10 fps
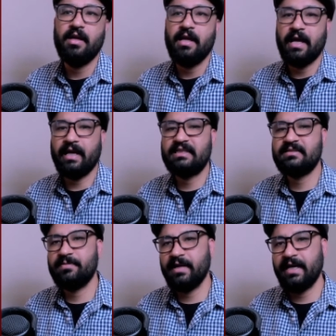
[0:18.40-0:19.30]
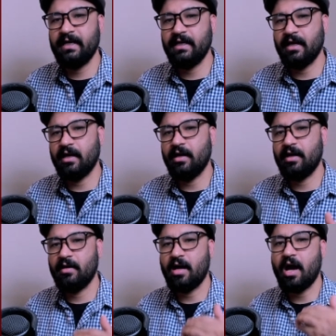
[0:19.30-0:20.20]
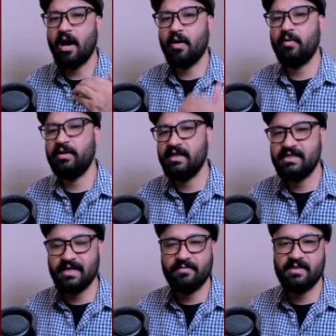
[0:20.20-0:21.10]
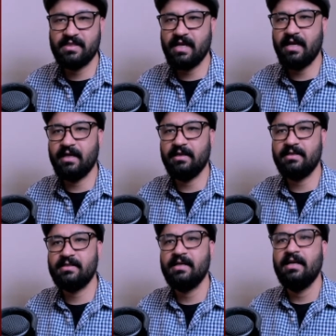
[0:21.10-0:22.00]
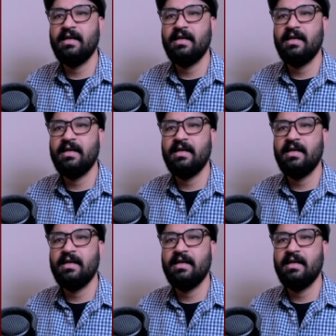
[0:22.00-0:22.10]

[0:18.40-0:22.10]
explain how the stem cells,